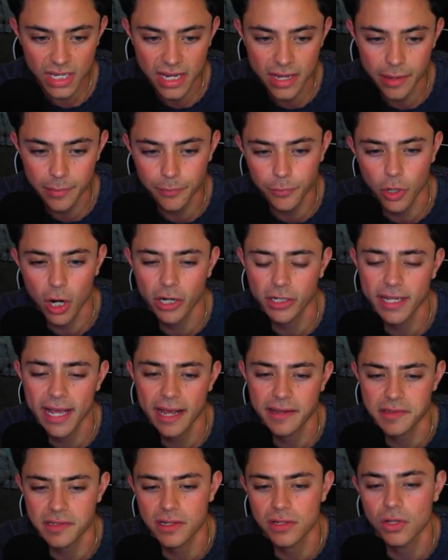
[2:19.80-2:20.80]
it
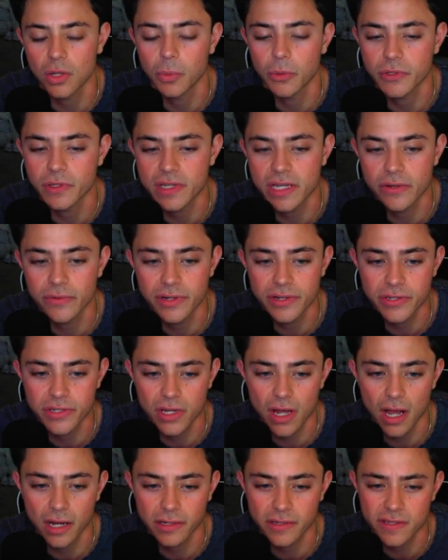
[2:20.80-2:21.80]
broadcasts to global seed
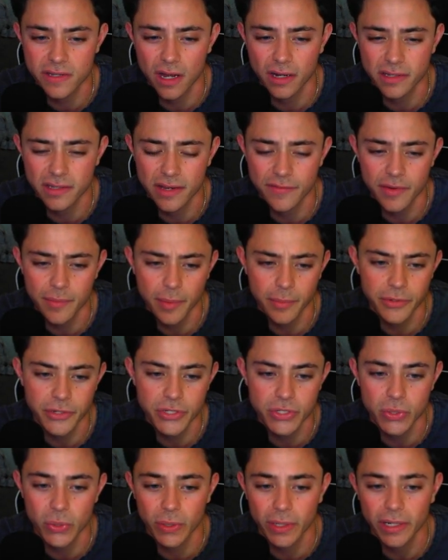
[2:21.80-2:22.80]
restock, stock saved to memory
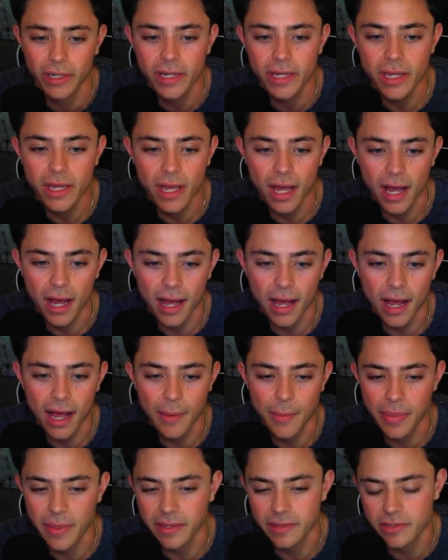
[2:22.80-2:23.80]
store. Um,
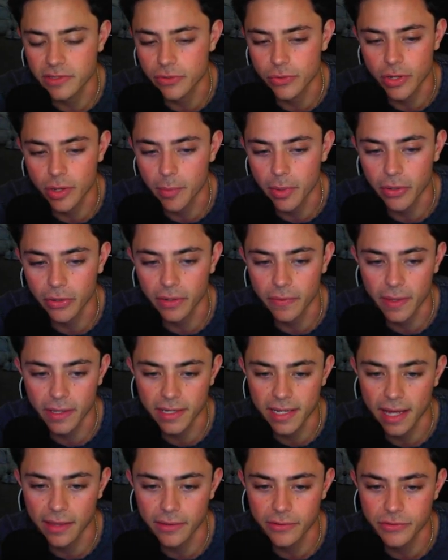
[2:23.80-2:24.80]
and then studio mode, and then
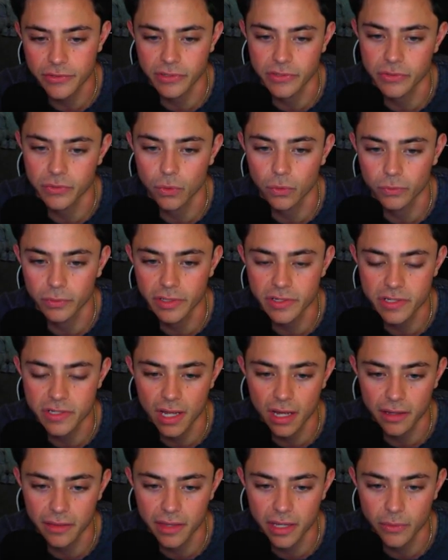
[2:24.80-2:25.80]
yeah, there's this whole
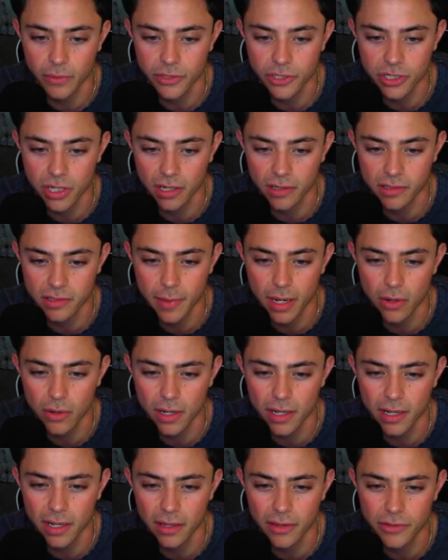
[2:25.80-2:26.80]
restock thing which talks about
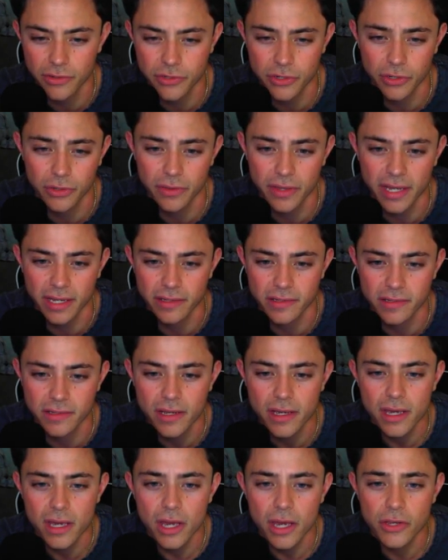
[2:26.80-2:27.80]
uh, the certain things.
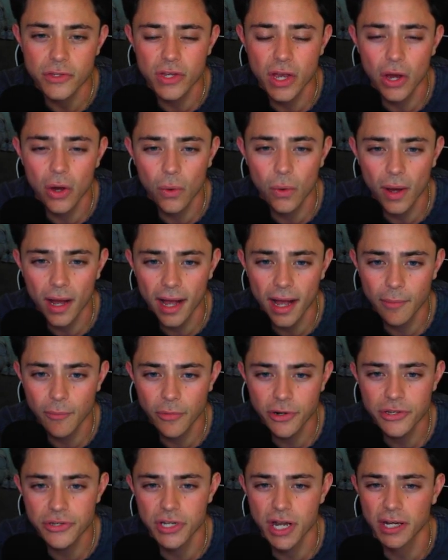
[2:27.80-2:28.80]
So um,
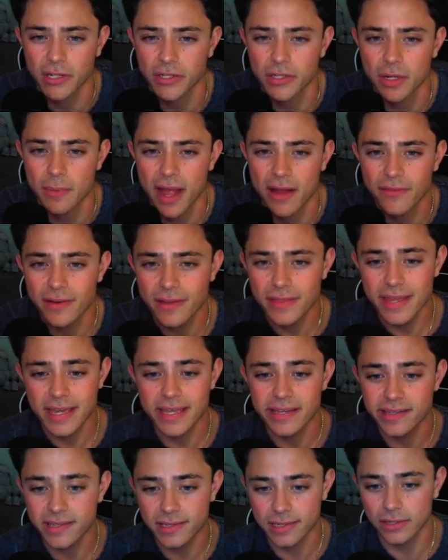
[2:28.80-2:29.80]
when you talk to them, everything
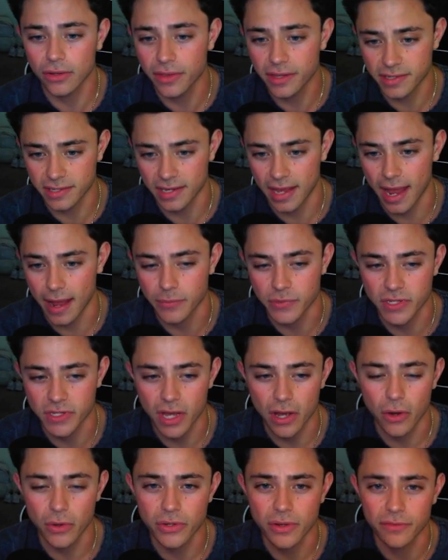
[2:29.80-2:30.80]
is still the same.
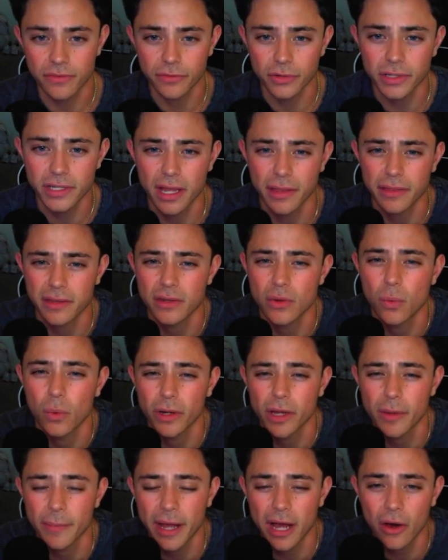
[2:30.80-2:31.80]
So you have really nothing to
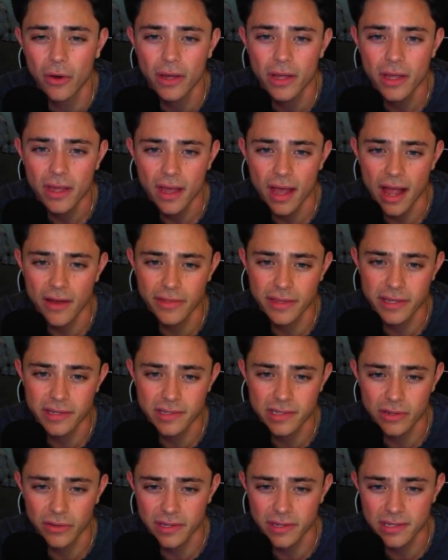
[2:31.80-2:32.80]
worry about. Everything's
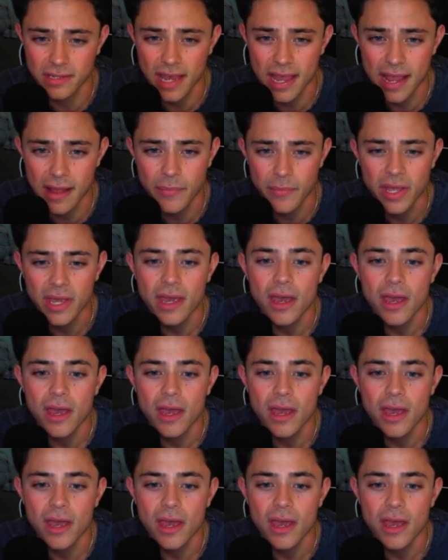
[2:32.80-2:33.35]
still the same.